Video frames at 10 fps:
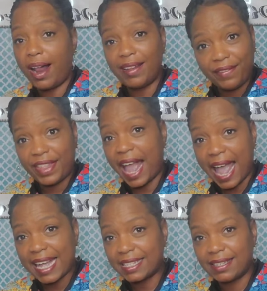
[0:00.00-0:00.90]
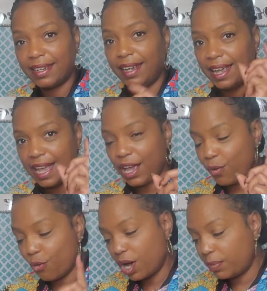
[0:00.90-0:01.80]
of that
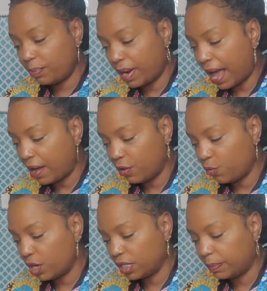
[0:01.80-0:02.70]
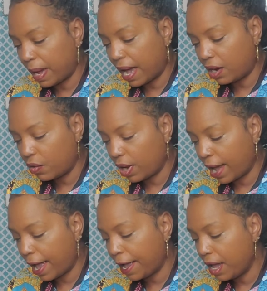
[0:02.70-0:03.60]
in one spot.
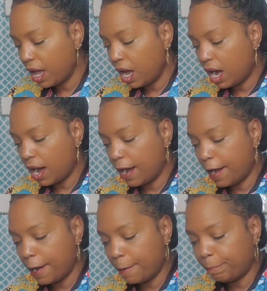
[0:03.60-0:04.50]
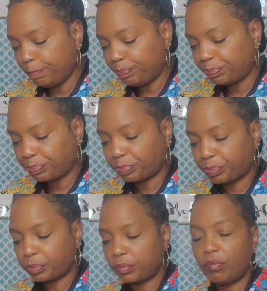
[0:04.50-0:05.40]
Okay. And
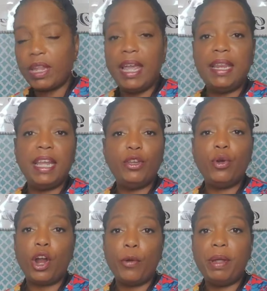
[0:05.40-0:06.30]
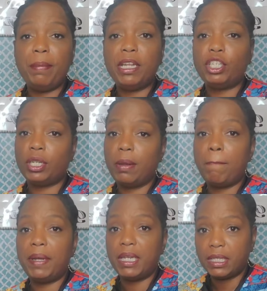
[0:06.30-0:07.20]
then you heard me mention
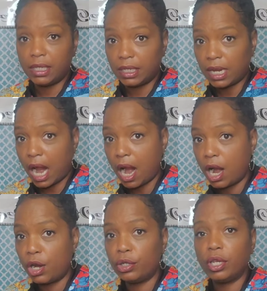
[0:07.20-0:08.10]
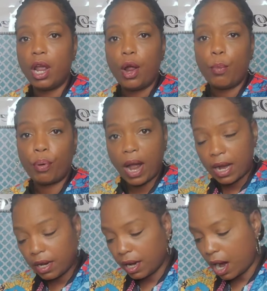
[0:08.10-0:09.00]
business cards,
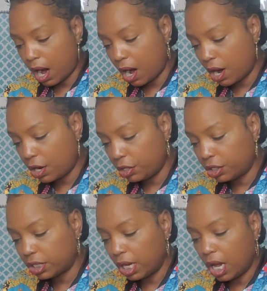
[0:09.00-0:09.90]
product cards,